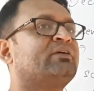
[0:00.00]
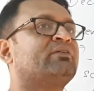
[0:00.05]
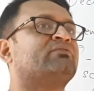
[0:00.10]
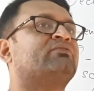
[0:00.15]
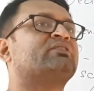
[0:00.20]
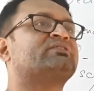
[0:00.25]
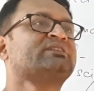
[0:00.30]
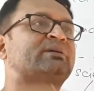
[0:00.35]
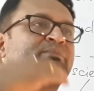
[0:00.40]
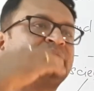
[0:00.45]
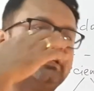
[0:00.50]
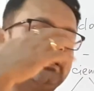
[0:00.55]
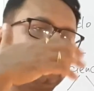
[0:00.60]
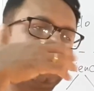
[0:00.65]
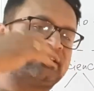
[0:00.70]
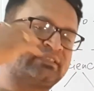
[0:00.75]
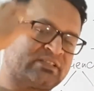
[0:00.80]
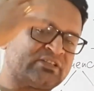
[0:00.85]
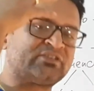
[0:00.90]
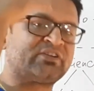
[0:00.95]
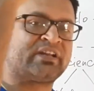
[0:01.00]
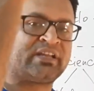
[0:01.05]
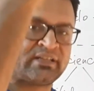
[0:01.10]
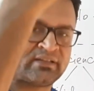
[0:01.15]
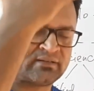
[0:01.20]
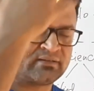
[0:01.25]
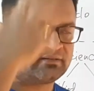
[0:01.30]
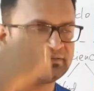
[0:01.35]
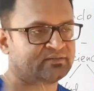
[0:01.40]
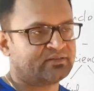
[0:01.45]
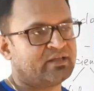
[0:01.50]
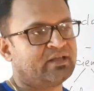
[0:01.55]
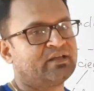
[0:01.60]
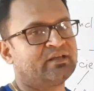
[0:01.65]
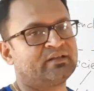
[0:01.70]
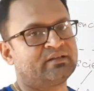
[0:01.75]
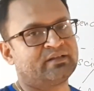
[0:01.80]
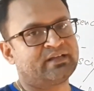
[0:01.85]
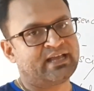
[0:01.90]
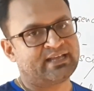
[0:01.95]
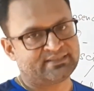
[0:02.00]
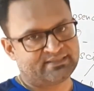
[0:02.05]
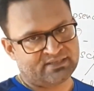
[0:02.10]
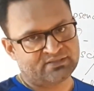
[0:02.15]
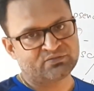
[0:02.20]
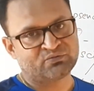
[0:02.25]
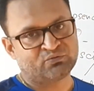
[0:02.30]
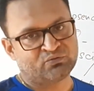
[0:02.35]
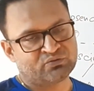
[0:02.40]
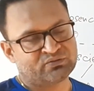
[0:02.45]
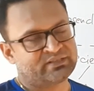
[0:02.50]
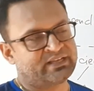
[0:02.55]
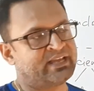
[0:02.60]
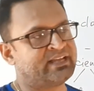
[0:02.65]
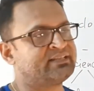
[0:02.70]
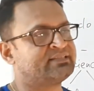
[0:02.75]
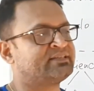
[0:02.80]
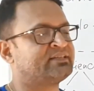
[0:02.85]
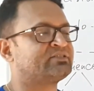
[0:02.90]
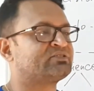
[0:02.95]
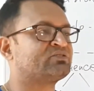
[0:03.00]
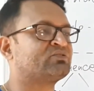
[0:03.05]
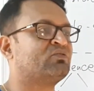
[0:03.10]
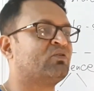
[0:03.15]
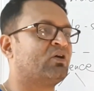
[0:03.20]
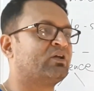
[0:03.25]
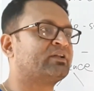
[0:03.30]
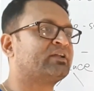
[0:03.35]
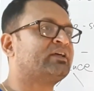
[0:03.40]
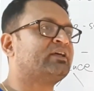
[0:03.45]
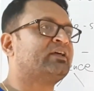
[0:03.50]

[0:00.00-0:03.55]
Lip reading: for something considering as a pseudoscience, and so on.